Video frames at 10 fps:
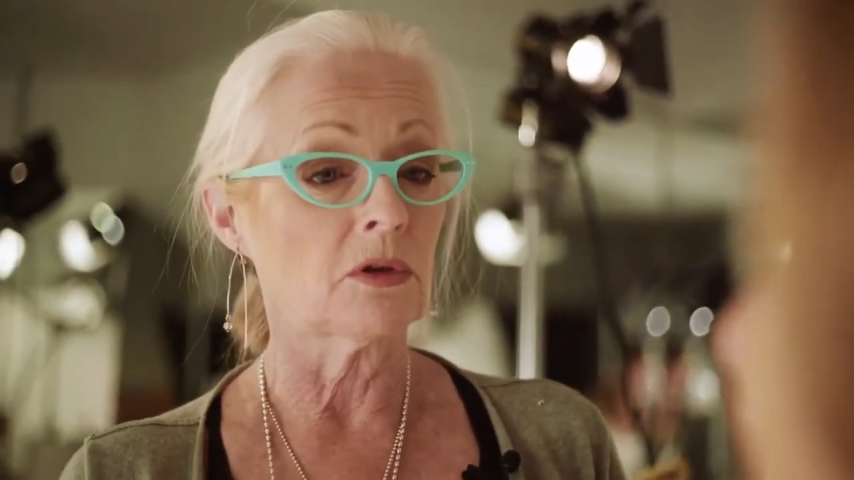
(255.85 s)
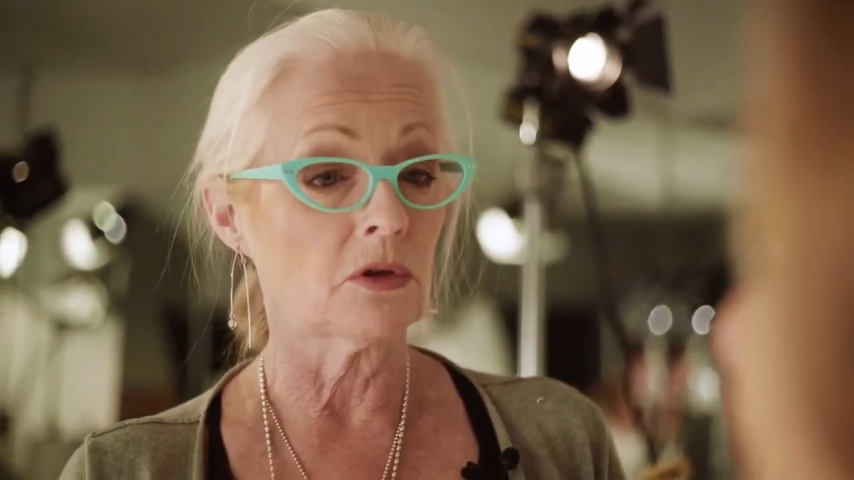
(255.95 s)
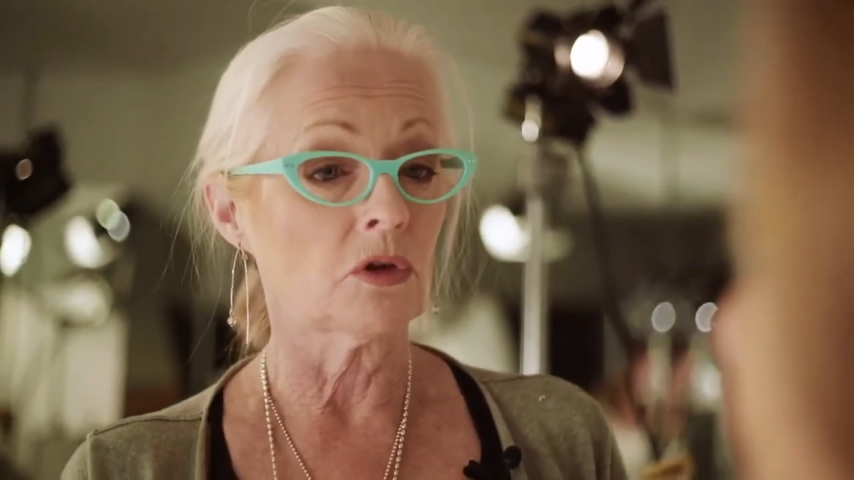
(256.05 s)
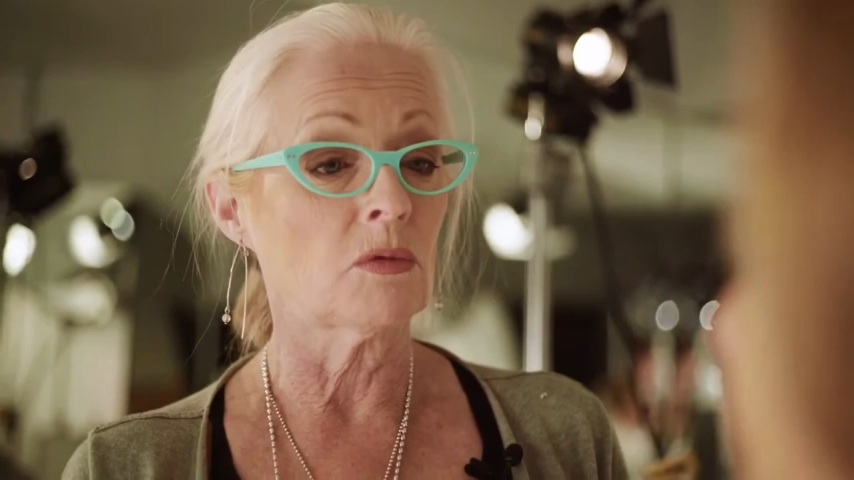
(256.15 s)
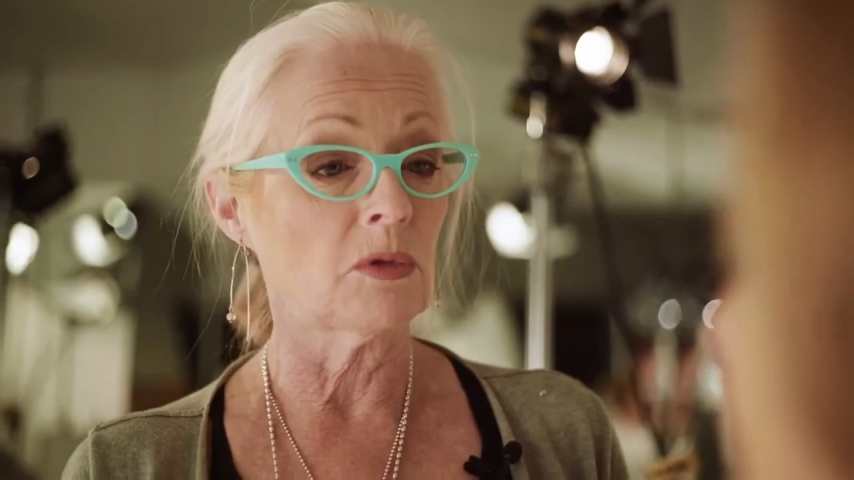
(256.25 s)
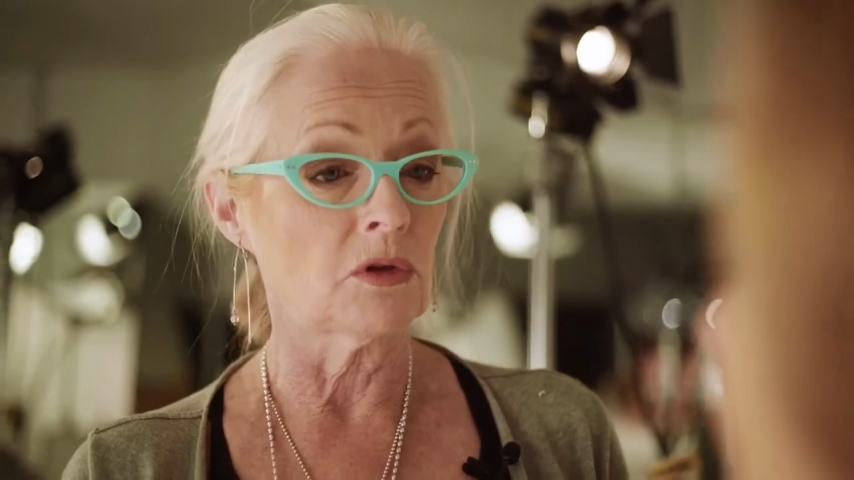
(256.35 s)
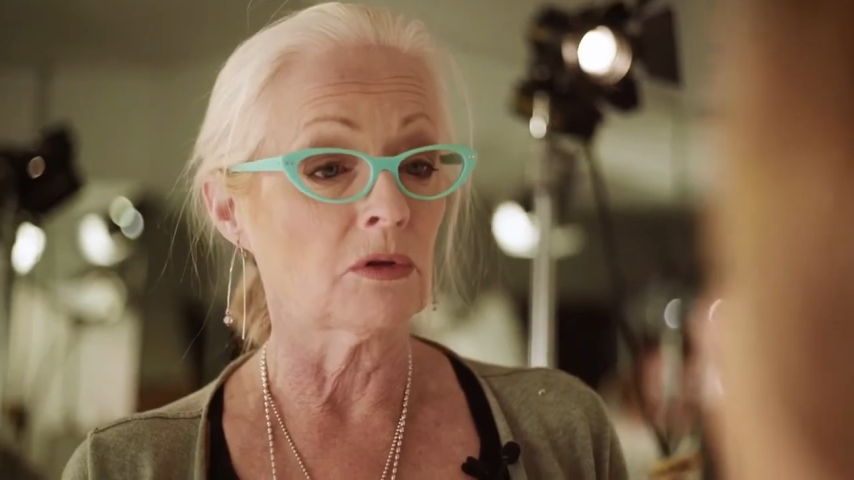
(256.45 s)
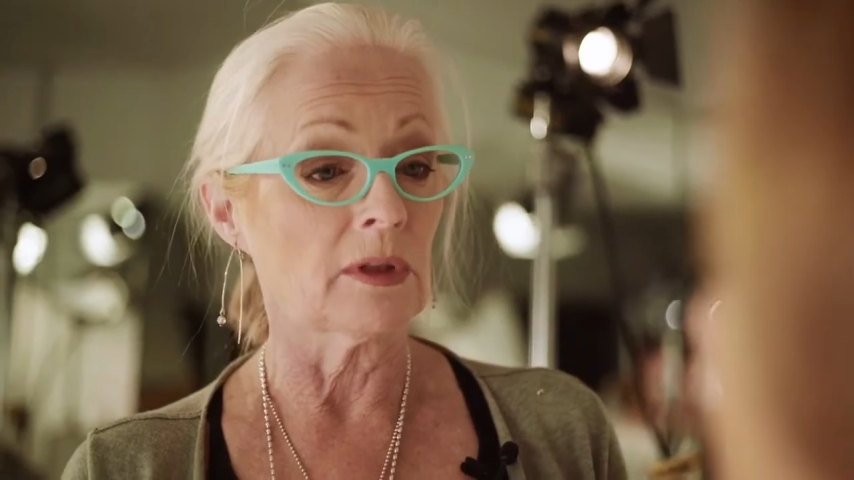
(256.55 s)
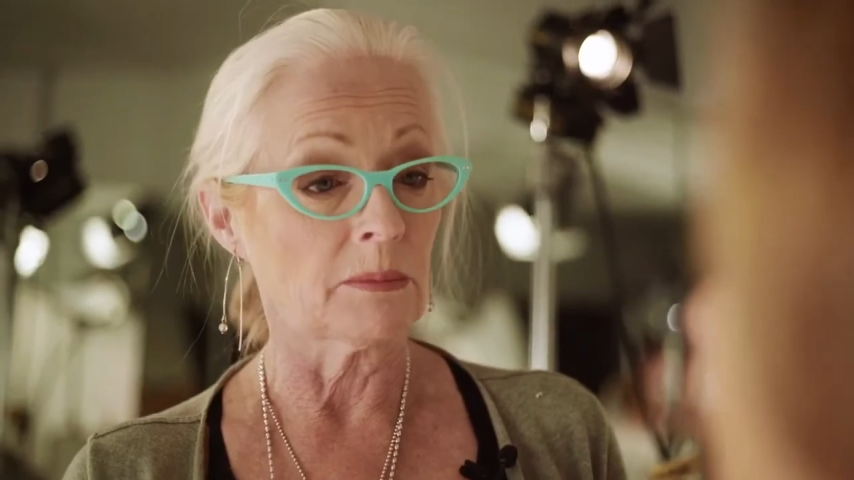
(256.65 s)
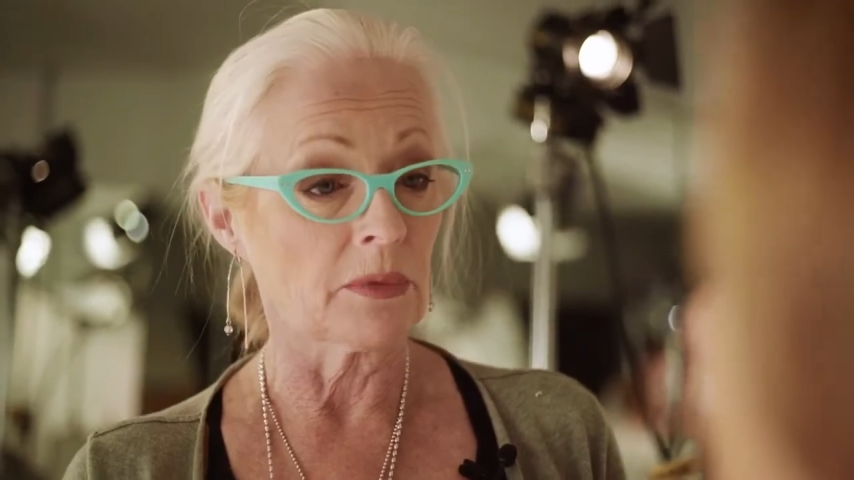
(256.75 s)
determine
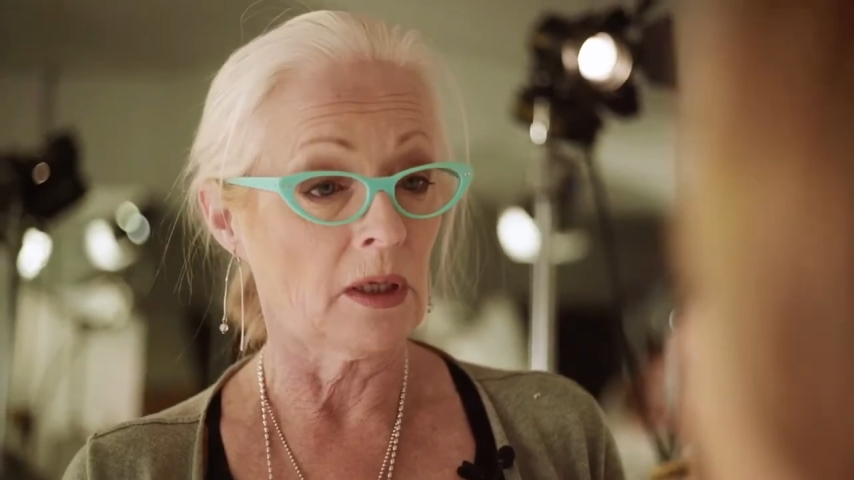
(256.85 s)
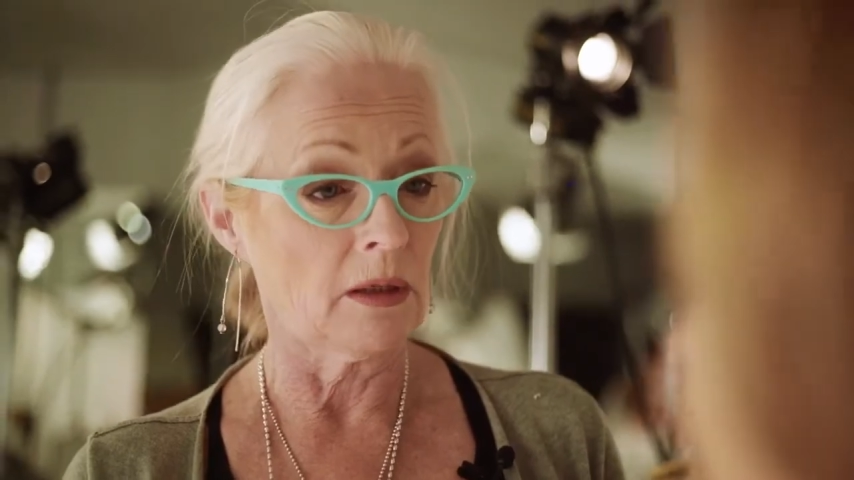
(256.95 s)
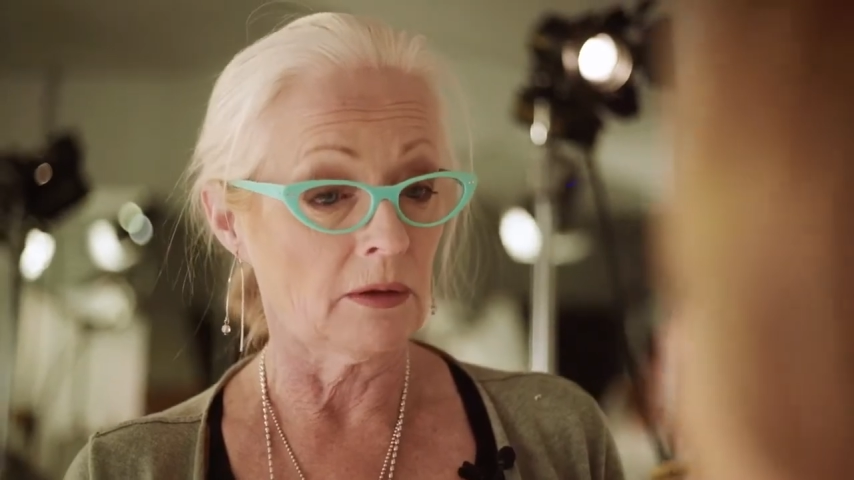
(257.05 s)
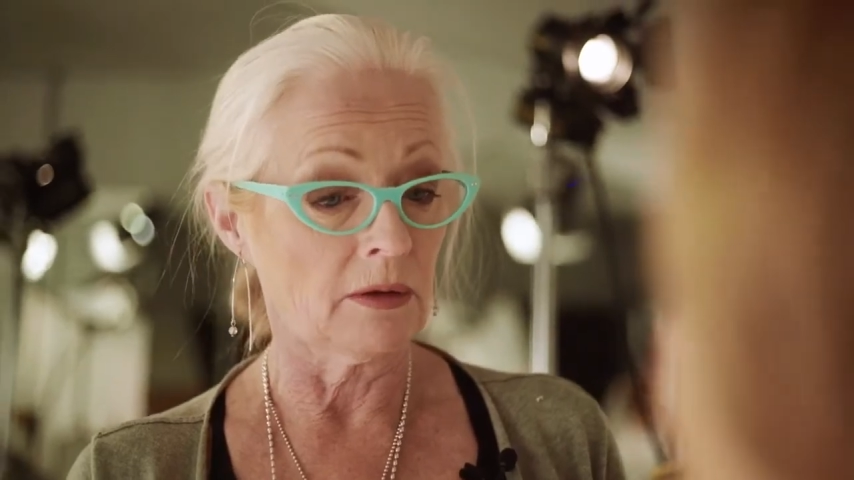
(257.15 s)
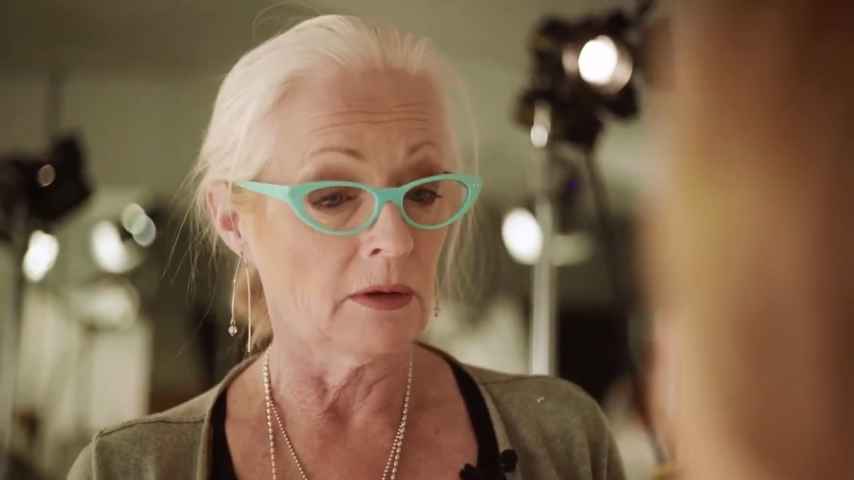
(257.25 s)
your lip color.